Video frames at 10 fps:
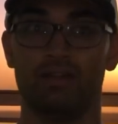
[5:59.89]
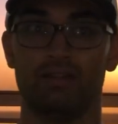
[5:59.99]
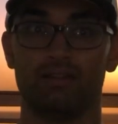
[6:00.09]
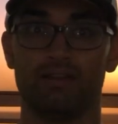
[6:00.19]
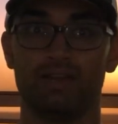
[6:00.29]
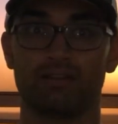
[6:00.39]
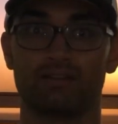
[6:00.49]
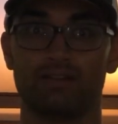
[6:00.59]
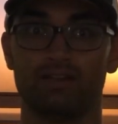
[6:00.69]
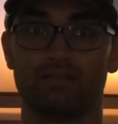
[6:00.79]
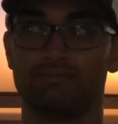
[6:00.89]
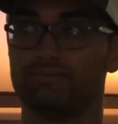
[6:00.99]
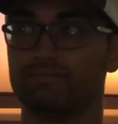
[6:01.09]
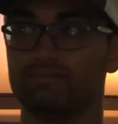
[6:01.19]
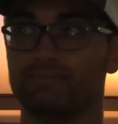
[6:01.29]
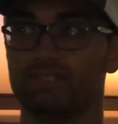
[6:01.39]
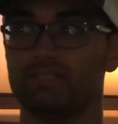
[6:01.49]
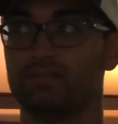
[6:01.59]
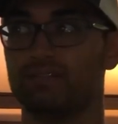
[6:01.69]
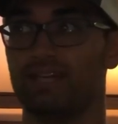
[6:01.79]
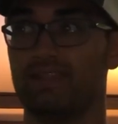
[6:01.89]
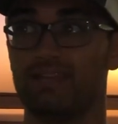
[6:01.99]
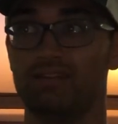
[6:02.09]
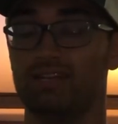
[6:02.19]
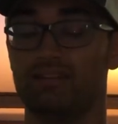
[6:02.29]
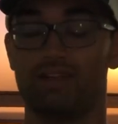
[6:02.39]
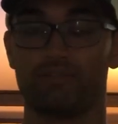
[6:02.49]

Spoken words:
They're not, and I think you need to do that for